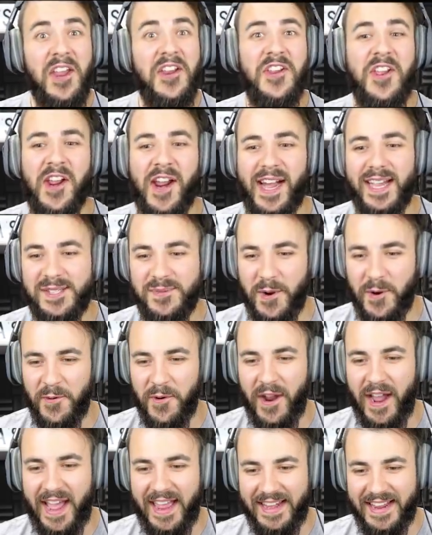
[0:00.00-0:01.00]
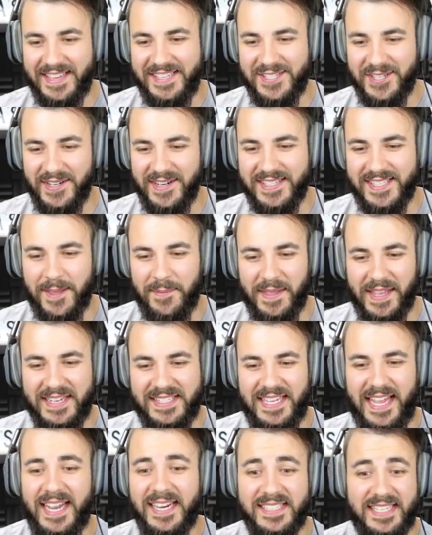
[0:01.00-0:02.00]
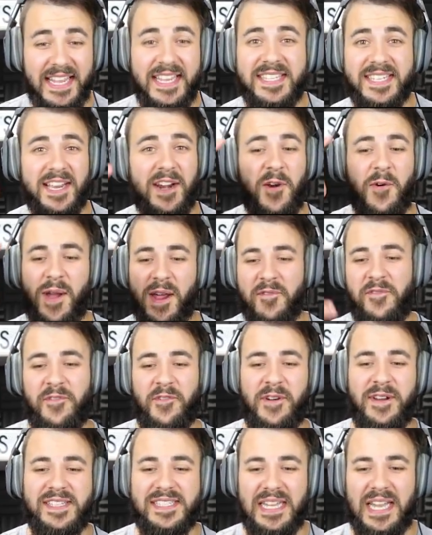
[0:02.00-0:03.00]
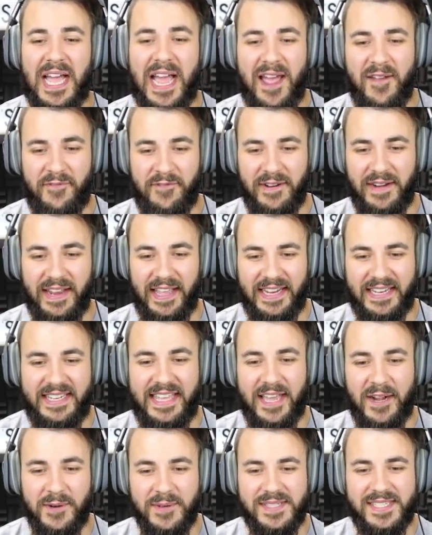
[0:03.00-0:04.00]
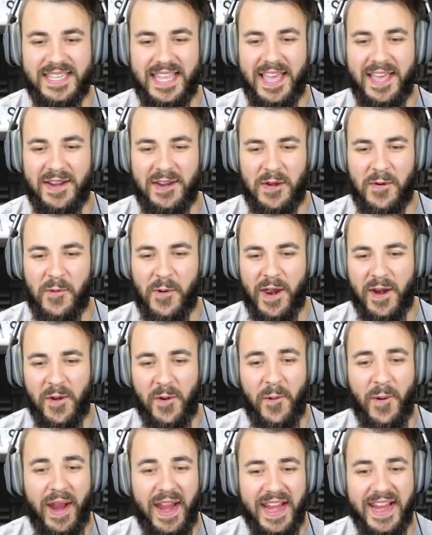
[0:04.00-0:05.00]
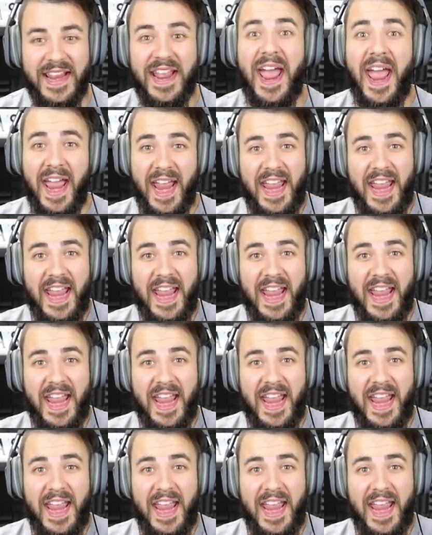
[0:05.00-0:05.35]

You guys were right. As soon as something attacks, he's going to run for his life and like get all scared and run away.